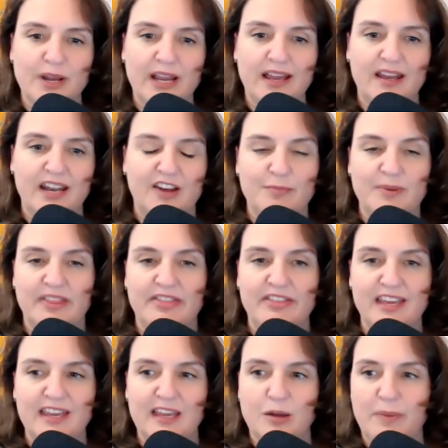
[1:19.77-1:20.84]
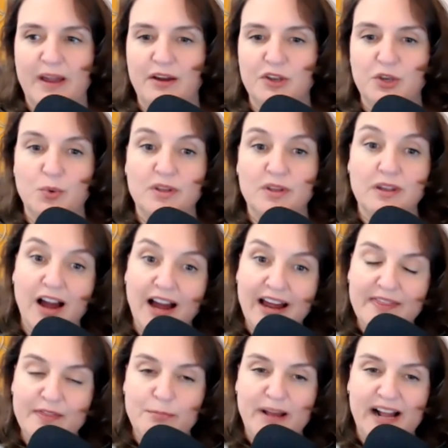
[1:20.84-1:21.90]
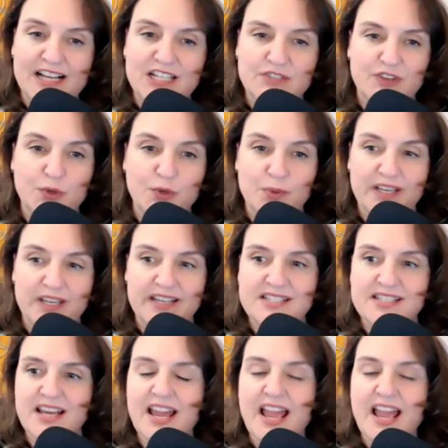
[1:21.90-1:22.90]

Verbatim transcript: And I've been thinking about you a lot in the past few weeks.